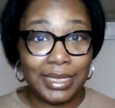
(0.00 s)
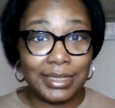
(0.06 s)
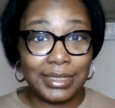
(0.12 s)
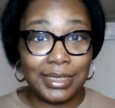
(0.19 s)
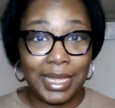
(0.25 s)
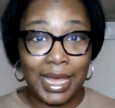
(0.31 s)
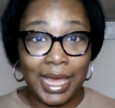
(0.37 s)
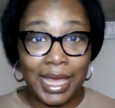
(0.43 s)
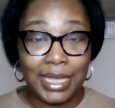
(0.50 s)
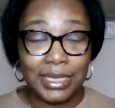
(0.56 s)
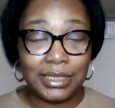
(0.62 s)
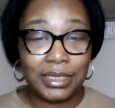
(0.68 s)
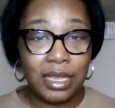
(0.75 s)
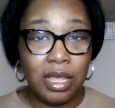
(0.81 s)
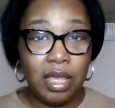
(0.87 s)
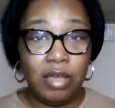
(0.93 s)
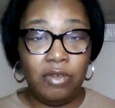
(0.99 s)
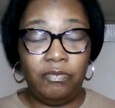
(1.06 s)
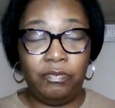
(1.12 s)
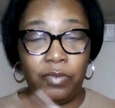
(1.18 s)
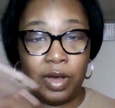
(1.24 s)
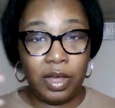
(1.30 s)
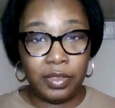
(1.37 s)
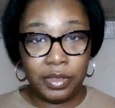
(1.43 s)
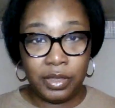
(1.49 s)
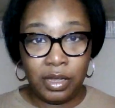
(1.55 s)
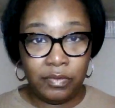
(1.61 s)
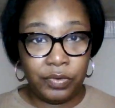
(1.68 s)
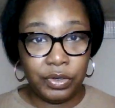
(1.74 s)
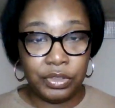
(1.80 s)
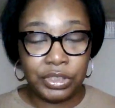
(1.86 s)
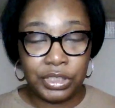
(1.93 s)
slash father of
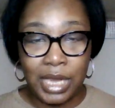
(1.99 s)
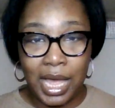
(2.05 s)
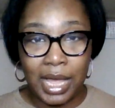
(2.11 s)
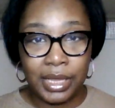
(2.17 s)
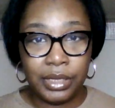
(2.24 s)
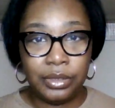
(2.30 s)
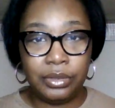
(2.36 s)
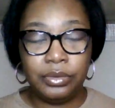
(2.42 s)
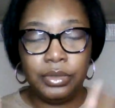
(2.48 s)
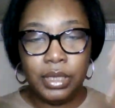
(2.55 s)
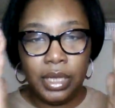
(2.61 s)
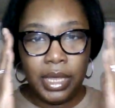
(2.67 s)
her child,